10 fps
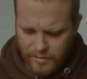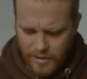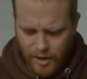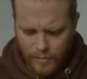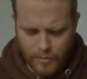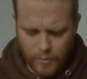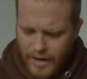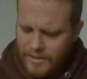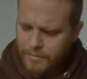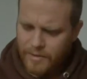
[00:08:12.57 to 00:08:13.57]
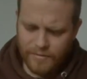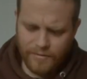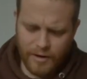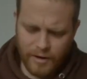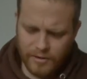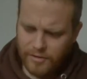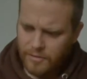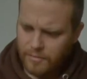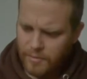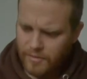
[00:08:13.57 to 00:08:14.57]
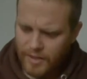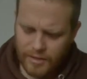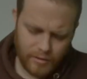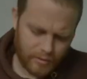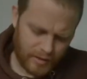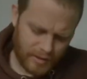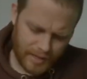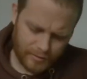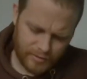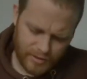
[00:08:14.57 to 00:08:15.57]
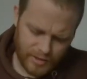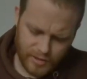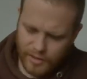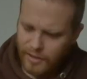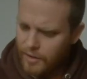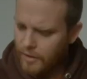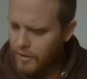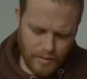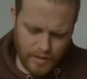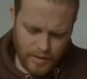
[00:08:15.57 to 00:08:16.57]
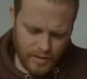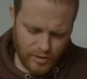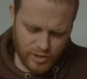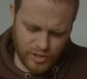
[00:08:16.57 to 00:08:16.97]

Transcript: The upper wears a bit fast, particularly on the outer section here. The